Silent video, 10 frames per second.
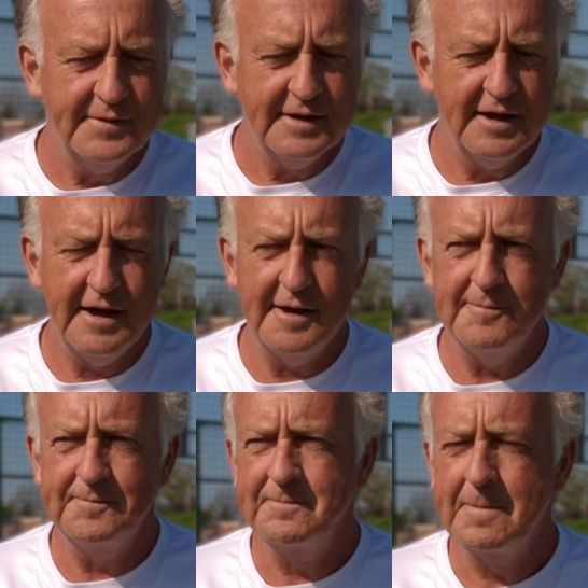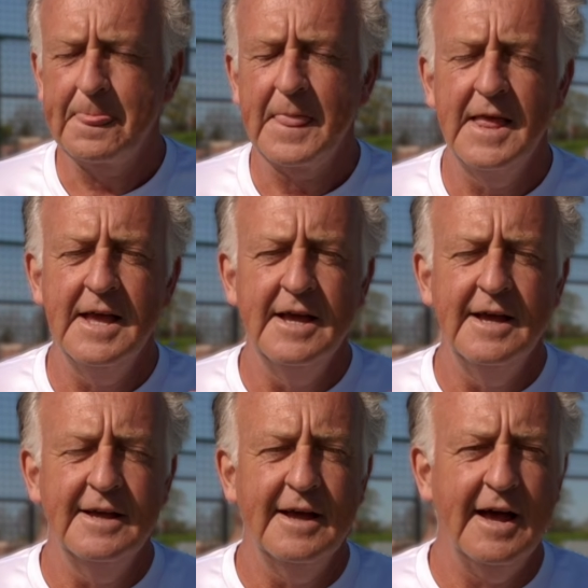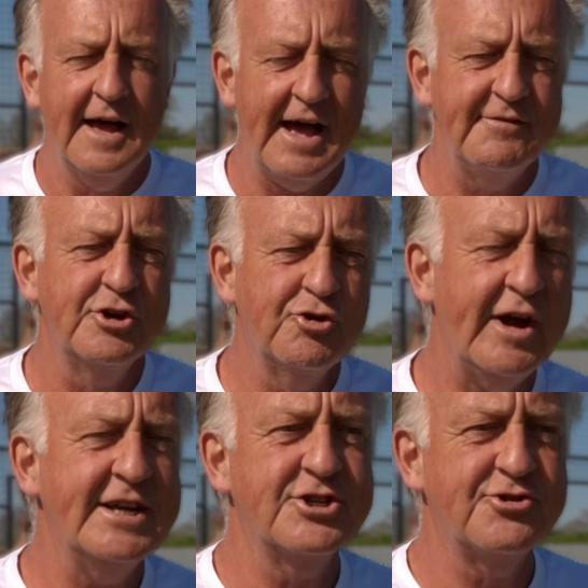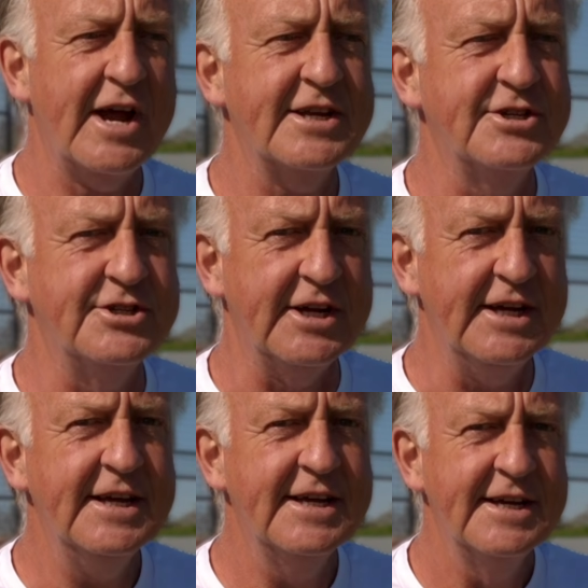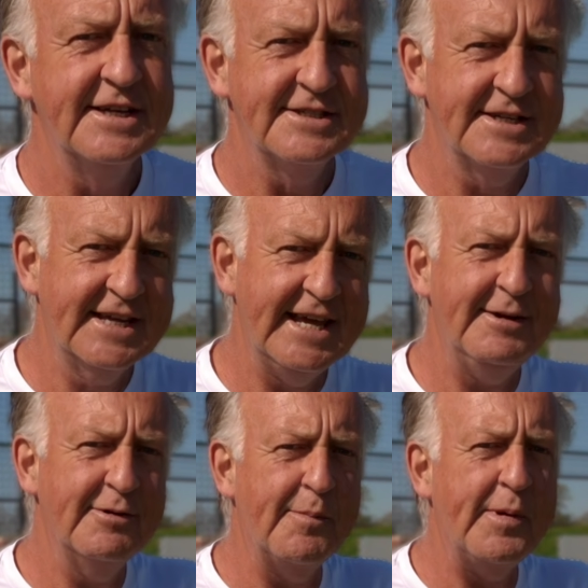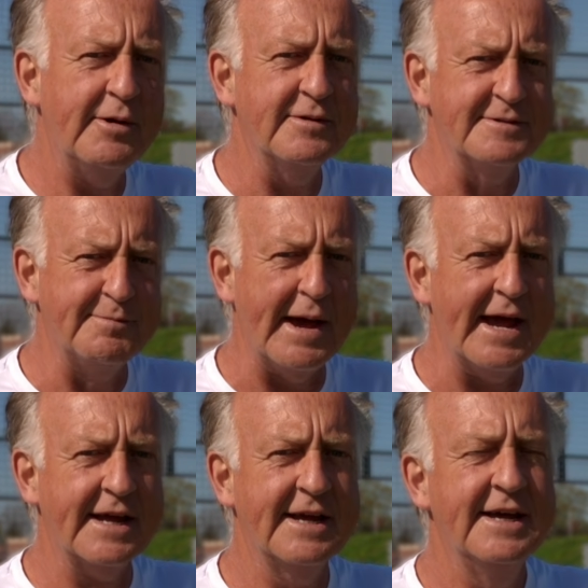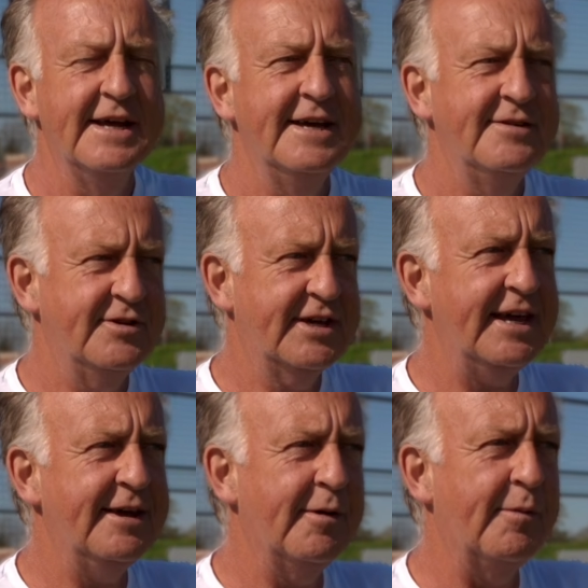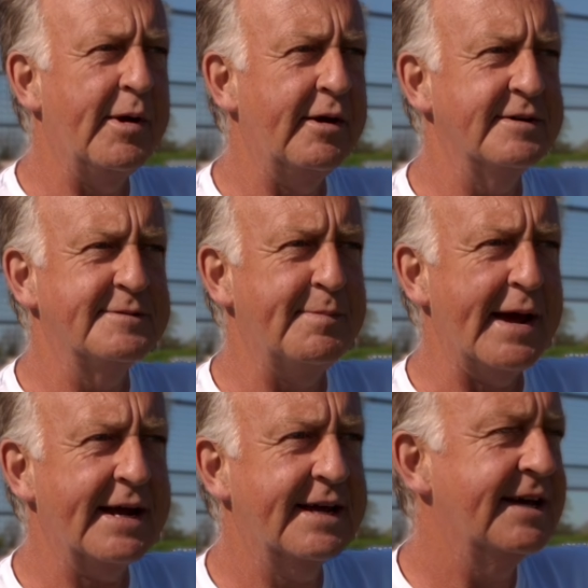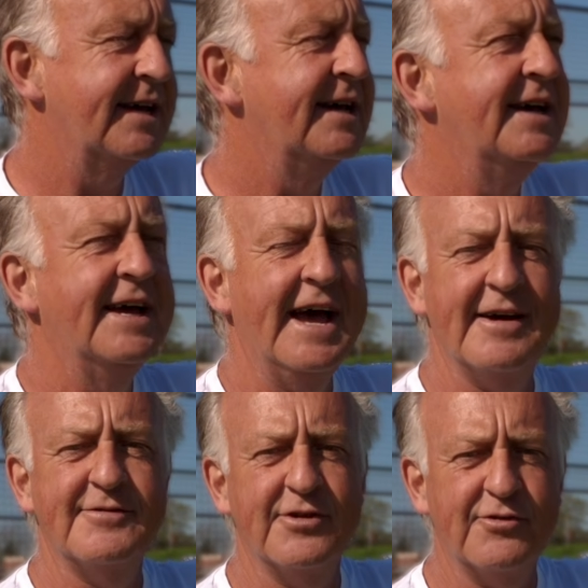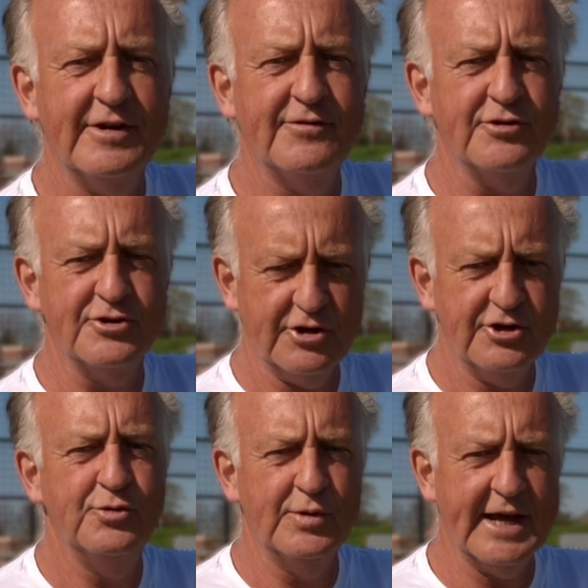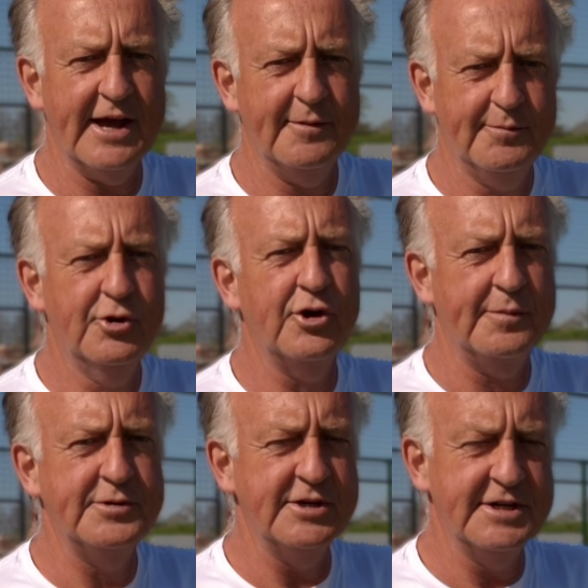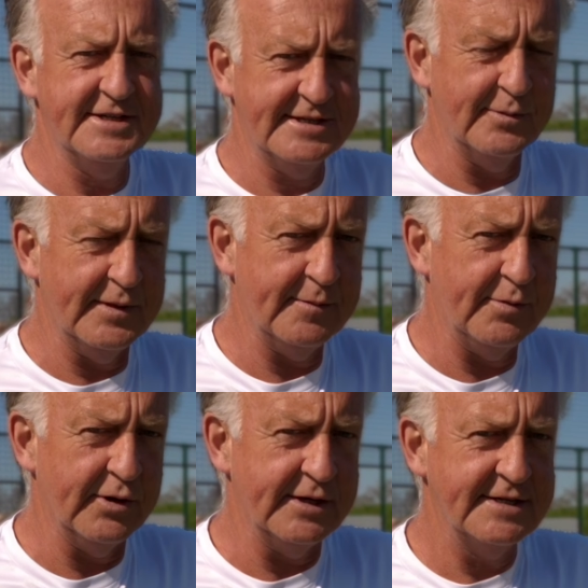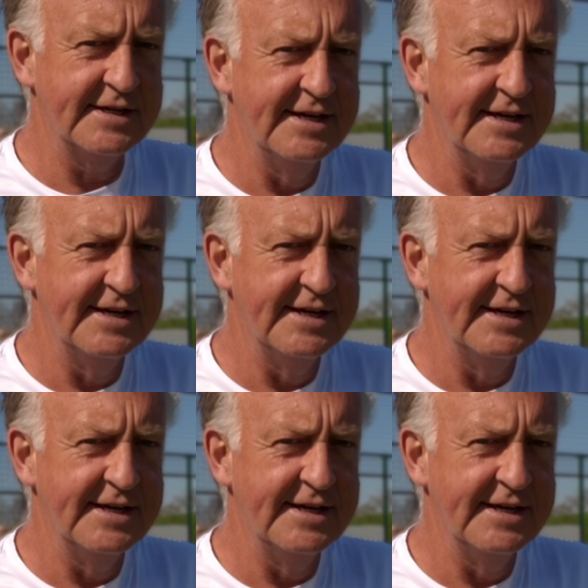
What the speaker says: have a great strategy to keep your opponents back. If you keep your opponents back, after 3 or 4 shots, you will get a good opportunity to win the point.